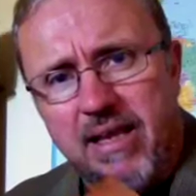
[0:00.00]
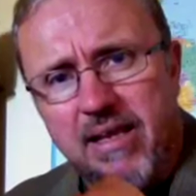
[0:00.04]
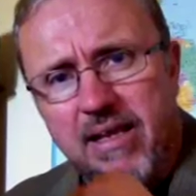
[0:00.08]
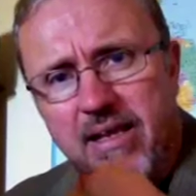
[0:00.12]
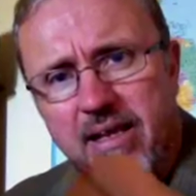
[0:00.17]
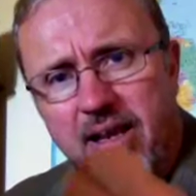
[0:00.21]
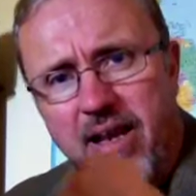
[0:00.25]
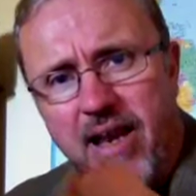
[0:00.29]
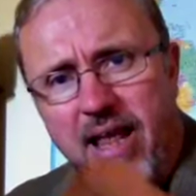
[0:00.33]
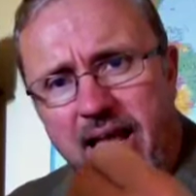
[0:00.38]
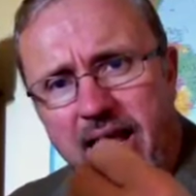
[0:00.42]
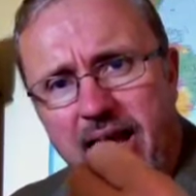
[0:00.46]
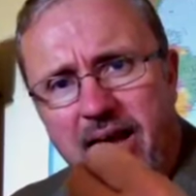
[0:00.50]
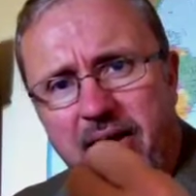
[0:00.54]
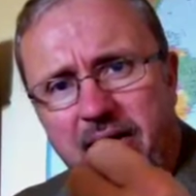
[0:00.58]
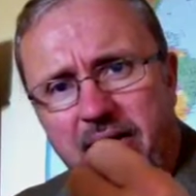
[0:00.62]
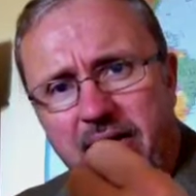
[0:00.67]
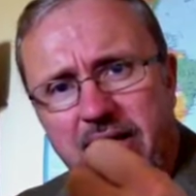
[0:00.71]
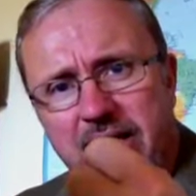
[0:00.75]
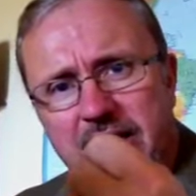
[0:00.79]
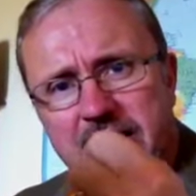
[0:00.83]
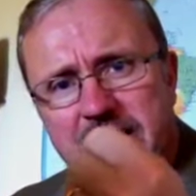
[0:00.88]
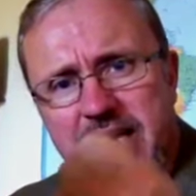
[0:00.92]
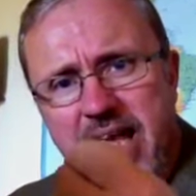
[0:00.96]
cloud
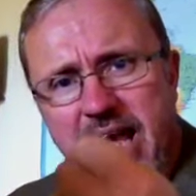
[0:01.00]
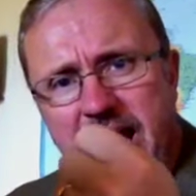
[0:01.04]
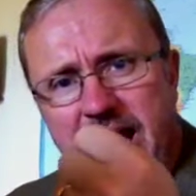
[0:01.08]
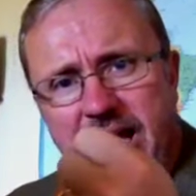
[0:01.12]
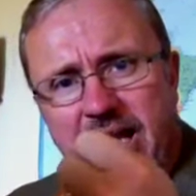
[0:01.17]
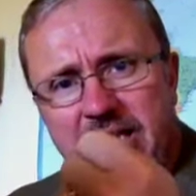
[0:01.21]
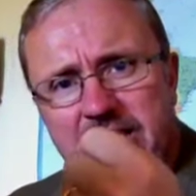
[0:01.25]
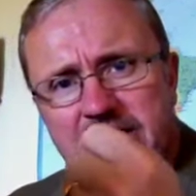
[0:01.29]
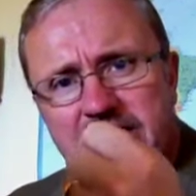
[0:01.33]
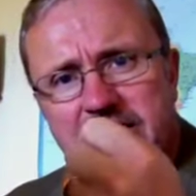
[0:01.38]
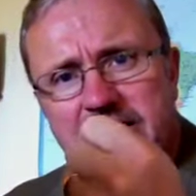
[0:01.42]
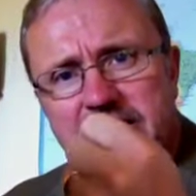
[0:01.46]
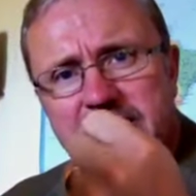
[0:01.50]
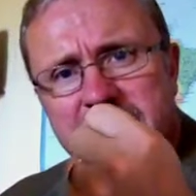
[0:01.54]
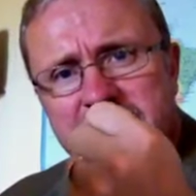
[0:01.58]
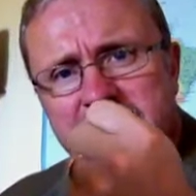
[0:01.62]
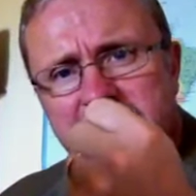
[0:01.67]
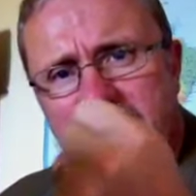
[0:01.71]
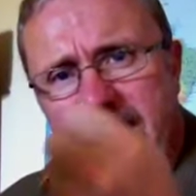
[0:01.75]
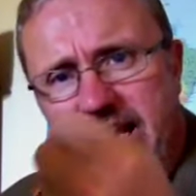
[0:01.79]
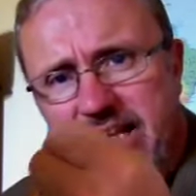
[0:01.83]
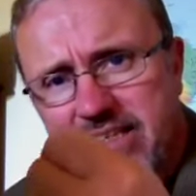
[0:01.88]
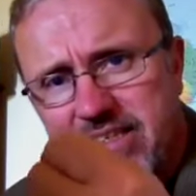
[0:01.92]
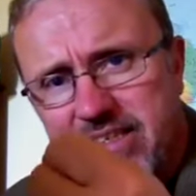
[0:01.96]
in Dallas,
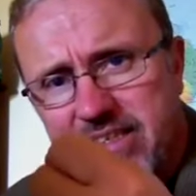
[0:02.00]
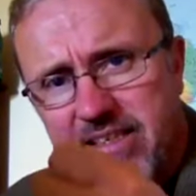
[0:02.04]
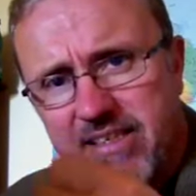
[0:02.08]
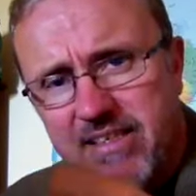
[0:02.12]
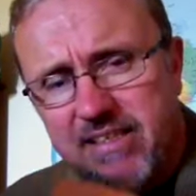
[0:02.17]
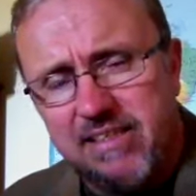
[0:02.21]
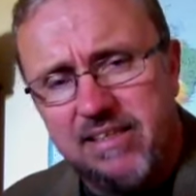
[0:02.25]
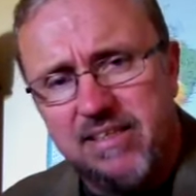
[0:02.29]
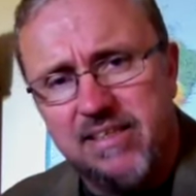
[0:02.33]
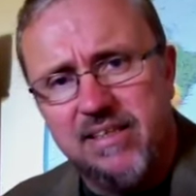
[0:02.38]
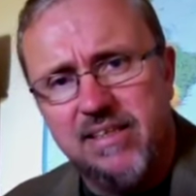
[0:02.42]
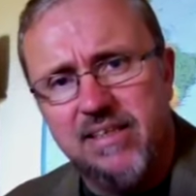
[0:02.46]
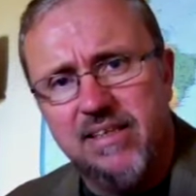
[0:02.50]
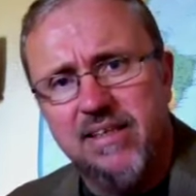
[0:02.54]
Texas,